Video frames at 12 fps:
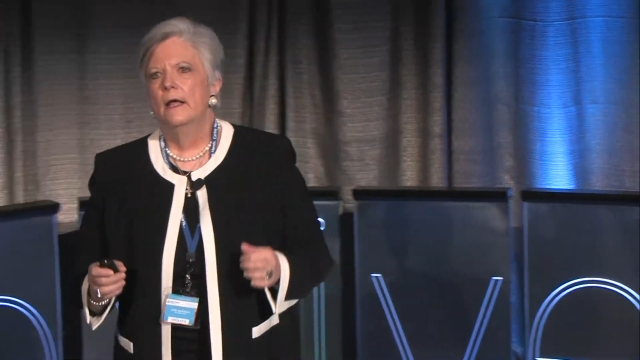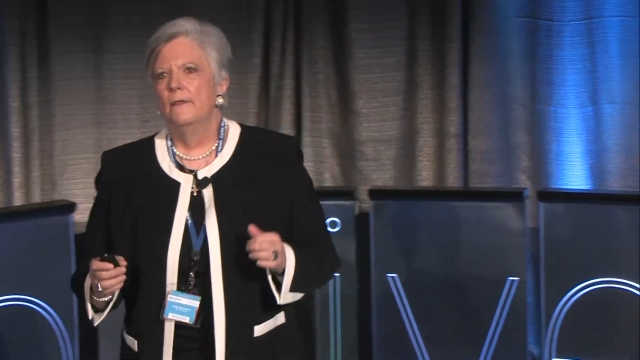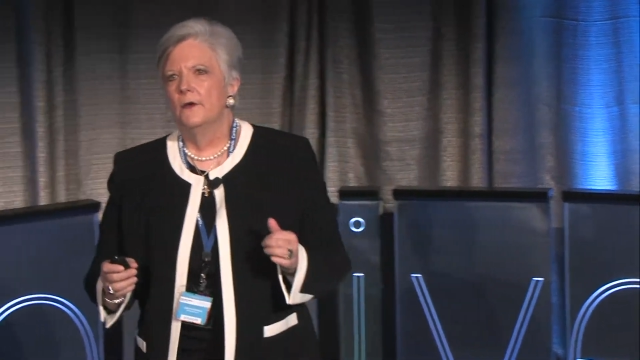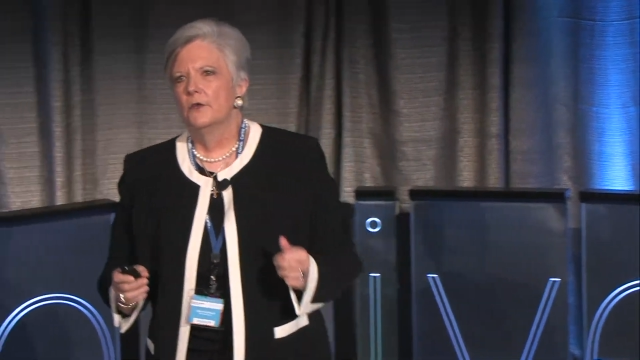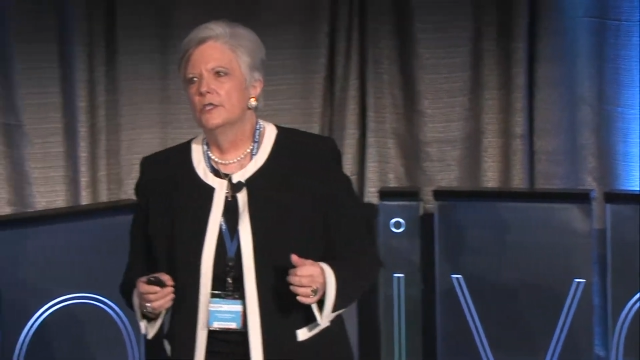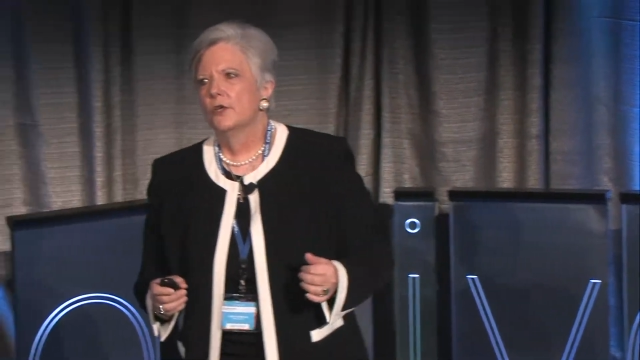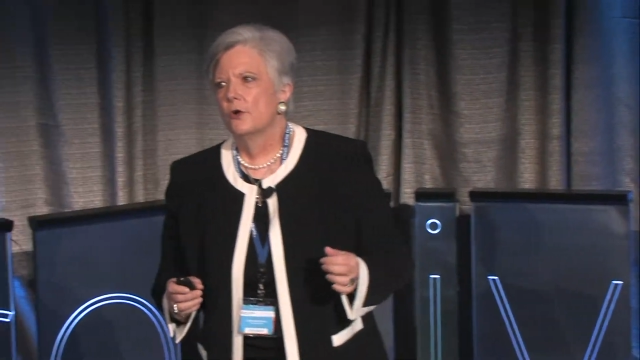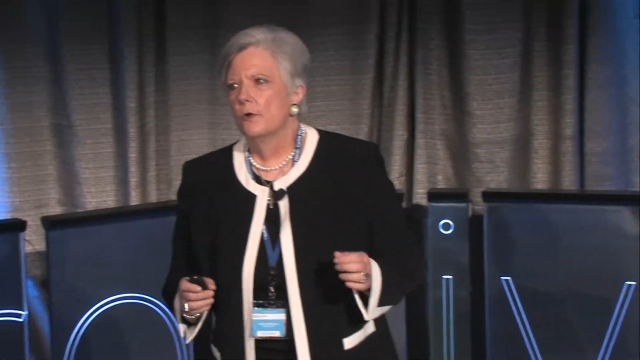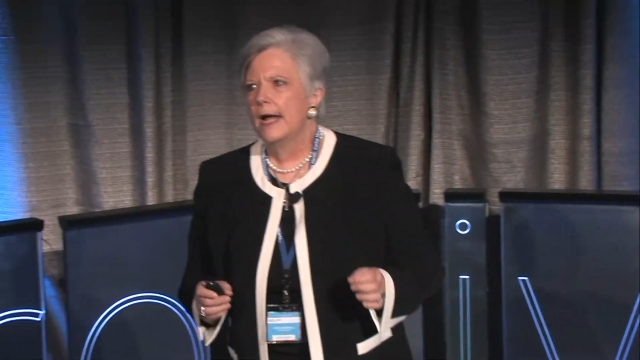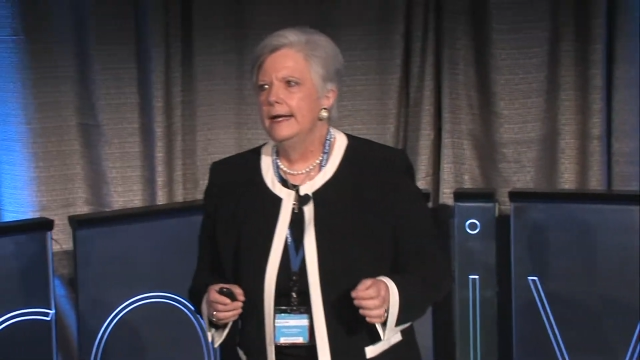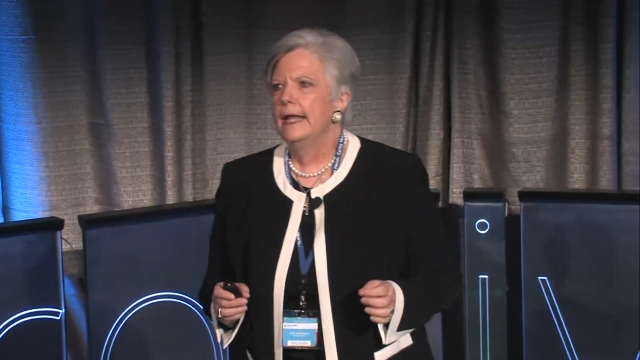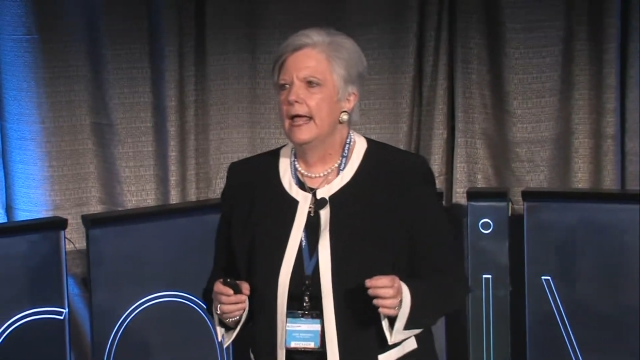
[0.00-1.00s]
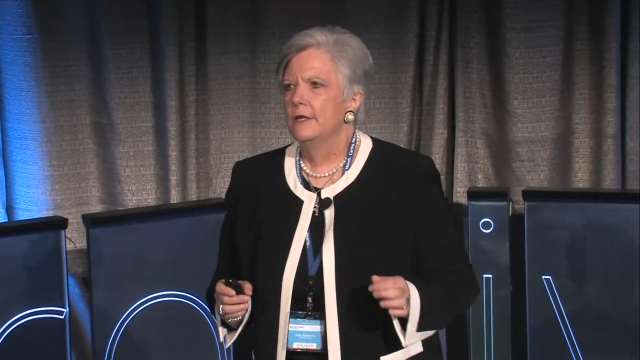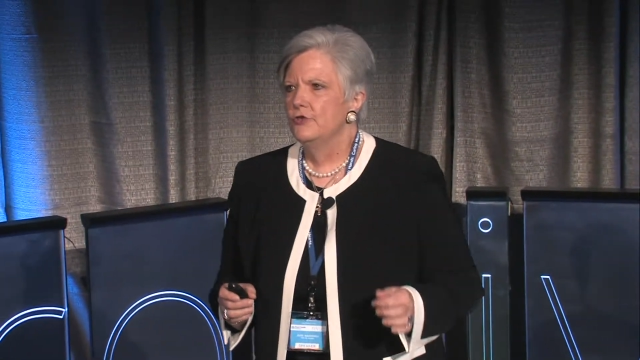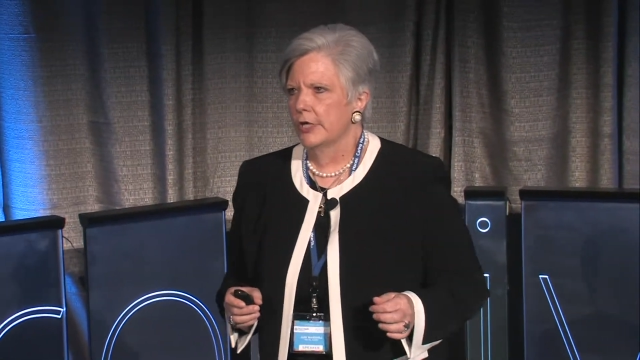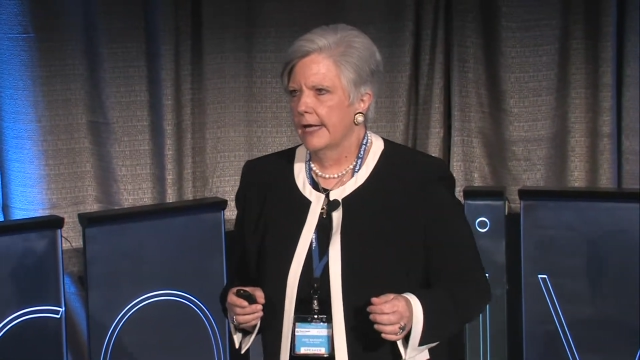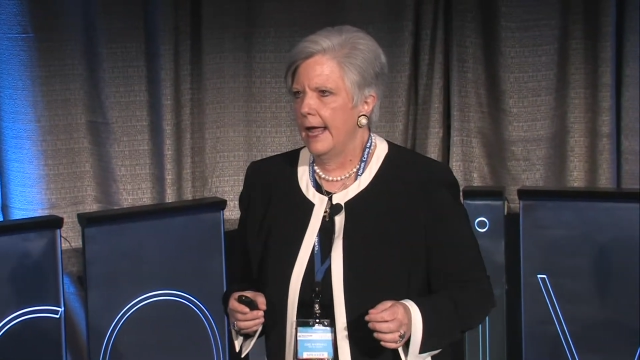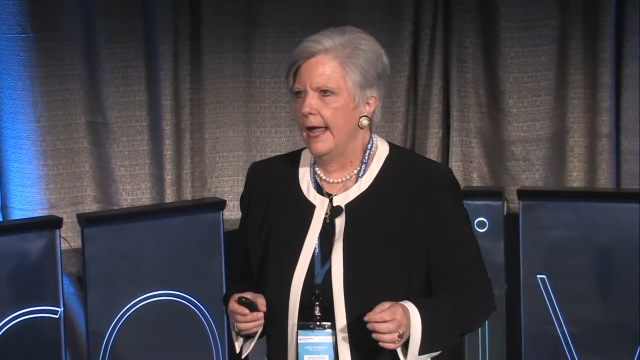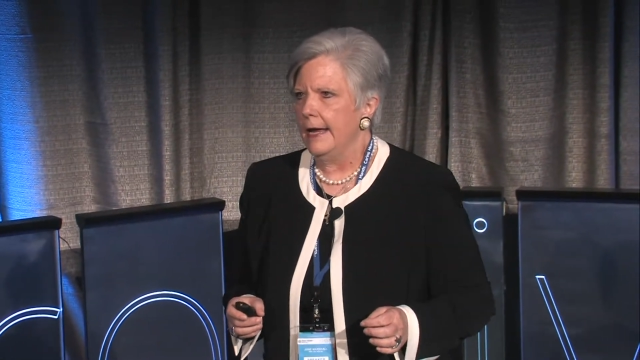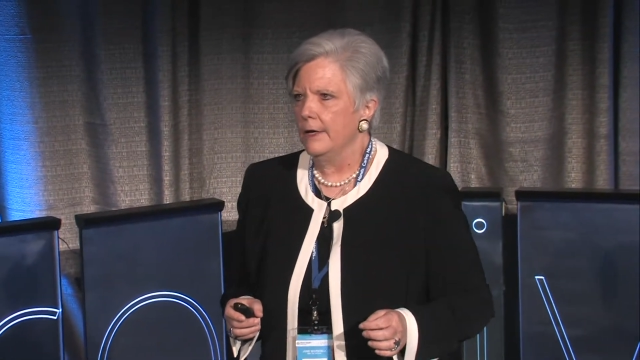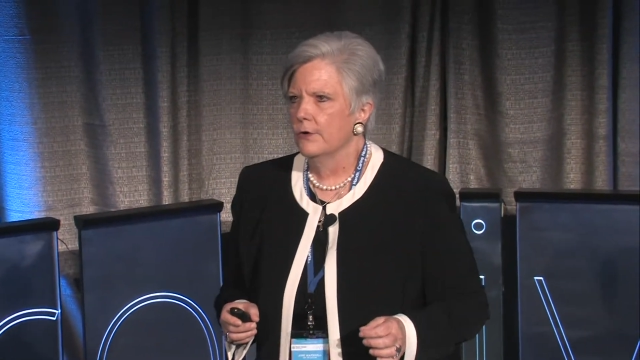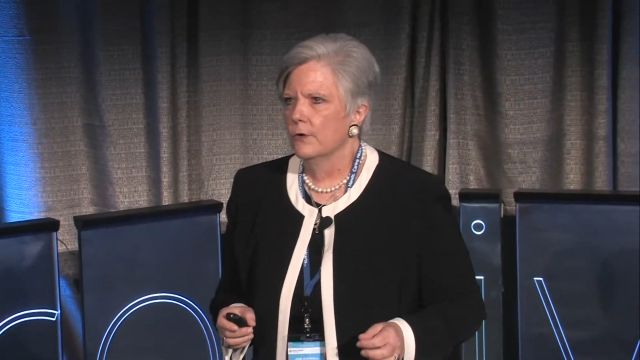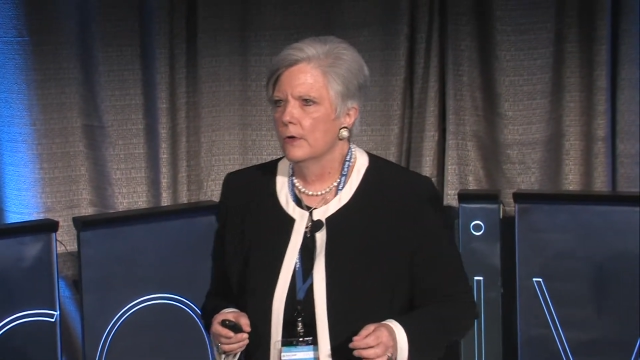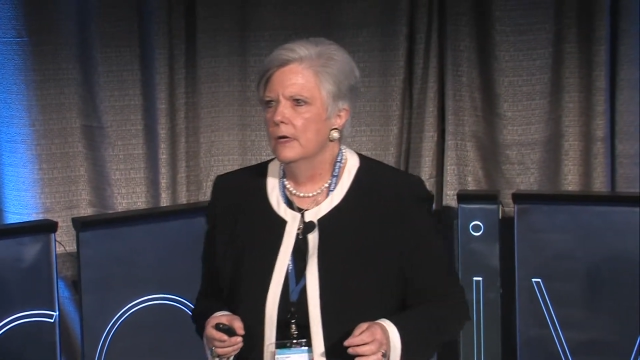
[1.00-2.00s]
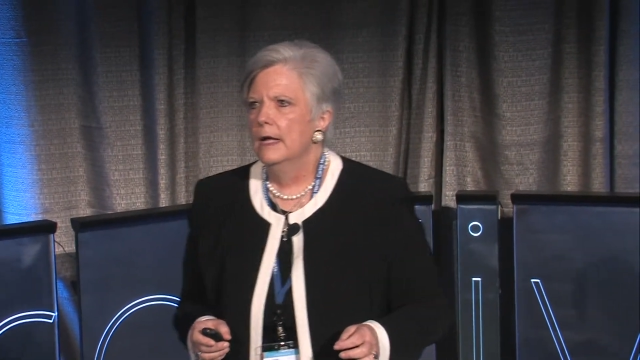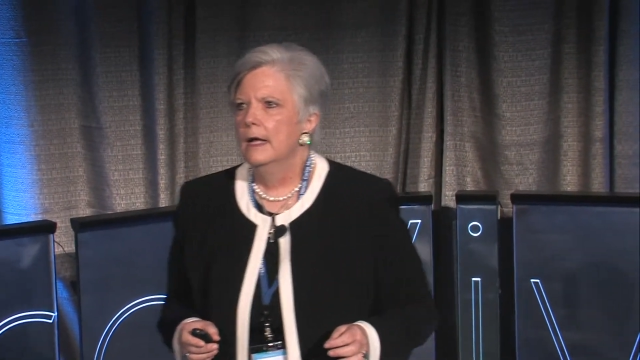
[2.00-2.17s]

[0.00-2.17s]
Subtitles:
There is a great educator